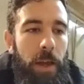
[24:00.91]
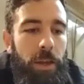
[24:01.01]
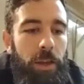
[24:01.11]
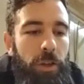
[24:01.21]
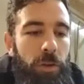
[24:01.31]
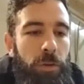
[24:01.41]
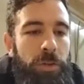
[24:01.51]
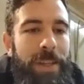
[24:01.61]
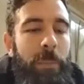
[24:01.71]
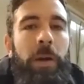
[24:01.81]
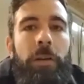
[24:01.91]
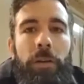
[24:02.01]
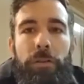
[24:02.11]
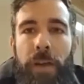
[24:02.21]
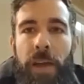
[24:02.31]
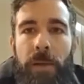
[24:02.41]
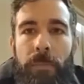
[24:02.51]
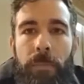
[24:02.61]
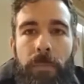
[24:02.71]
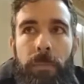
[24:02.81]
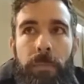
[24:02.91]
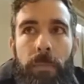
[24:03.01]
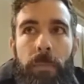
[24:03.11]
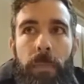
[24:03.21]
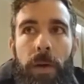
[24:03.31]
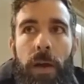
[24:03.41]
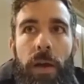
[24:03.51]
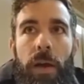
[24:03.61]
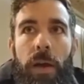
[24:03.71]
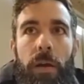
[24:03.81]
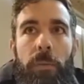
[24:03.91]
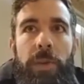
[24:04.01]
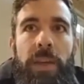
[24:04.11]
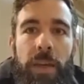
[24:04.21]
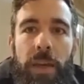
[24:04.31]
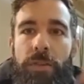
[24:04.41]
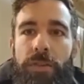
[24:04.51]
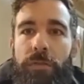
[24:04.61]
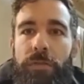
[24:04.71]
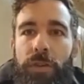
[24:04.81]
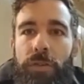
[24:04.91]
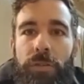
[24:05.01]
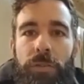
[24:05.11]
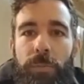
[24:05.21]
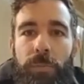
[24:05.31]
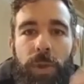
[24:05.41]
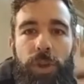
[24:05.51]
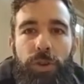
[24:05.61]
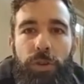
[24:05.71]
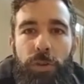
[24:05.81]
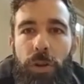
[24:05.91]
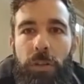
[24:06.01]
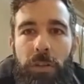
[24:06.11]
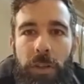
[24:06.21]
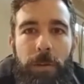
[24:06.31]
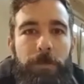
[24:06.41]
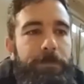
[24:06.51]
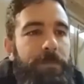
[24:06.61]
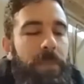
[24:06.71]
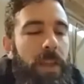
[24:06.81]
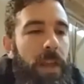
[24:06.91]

you know typical fame, being interviewed. You know all the mm.